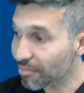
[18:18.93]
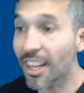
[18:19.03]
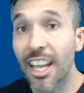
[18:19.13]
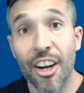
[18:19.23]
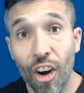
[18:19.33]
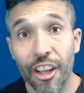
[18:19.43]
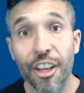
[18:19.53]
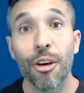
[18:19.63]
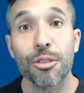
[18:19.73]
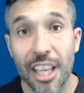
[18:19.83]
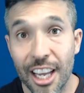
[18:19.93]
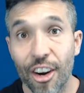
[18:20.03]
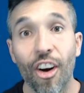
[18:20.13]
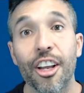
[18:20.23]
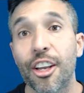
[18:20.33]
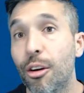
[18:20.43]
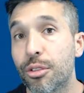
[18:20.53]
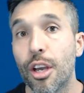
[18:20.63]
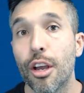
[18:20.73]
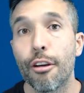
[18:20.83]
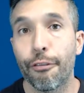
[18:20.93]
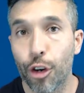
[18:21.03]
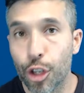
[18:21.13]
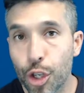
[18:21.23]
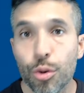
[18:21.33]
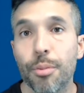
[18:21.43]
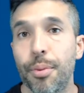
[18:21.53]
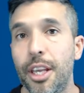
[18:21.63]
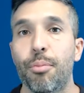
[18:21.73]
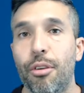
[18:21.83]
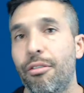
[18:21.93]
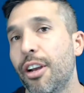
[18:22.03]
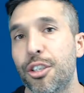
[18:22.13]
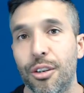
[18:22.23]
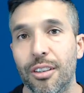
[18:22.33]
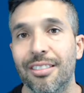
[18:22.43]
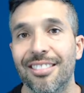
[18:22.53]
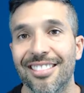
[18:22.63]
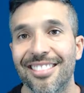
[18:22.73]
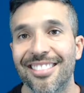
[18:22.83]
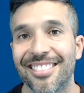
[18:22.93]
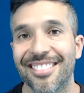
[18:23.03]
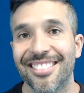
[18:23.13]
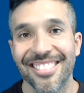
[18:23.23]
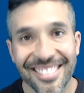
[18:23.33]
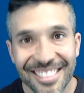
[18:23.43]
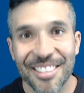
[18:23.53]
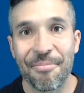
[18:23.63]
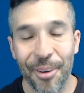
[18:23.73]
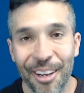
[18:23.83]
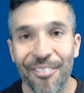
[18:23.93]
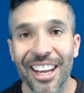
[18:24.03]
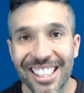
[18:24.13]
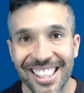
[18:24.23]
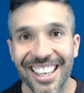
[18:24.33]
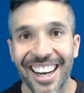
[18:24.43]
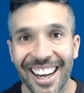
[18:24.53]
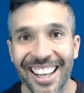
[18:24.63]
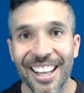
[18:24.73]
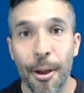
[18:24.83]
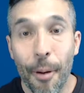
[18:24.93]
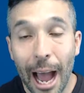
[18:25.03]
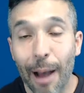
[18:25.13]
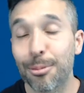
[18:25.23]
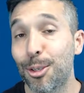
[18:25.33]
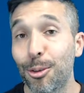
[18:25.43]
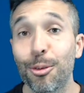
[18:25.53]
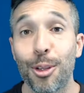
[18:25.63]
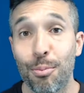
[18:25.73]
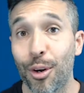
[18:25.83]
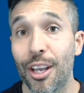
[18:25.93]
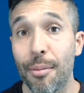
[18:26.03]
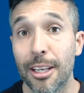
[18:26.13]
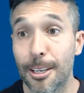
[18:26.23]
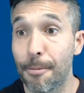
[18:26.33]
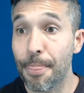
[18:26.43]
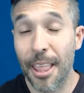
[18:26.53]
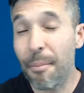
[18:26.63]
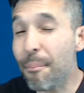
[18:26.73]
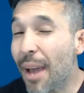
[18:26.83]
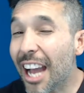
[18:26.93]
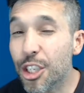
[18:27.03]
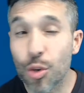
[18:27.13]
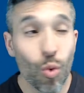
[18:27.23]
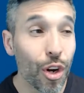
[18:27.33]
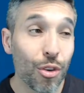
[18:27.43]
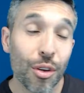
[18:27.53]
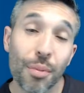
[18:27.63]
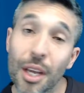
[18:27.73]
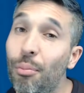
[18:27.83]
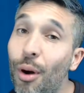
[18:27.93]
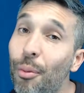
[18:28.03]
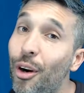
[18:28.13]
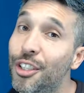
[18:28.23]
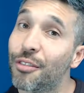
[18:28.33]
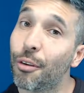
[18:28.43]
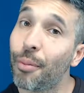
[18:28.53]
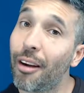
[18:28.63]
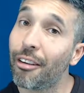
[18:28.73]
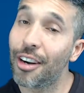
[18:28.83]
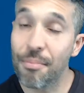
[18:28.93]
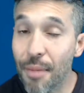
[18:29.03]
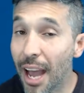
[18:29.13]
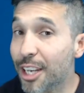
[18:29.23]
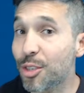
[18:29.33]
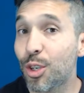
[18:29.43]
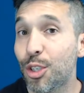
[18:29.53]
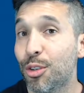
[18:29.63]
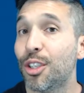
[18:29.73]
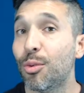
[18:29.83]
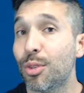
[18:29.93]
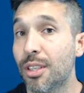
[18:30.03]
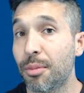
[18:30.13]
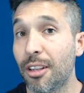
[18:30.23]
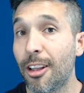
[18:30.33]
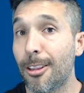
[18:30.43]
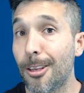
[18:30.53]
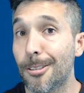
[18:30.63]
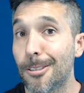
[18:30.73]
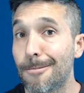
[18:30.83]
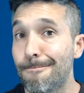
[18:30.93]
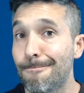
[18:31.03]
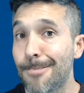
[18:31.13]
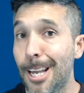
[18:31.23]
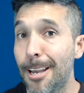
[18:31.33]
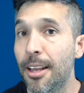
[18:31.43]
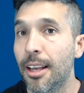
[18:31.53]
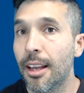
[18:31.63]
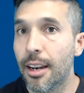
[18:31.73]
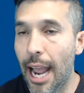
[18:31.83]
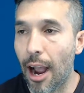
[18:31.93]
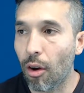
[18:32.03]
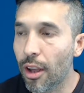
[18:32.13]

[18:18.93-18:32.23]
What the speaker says: and on it goes, for you to be a professional. Pretty amazing, huh? Absolutely pretty amazing. Imagine where you could be in preparation for power. Imagine what you could do with something like this, okay? Now,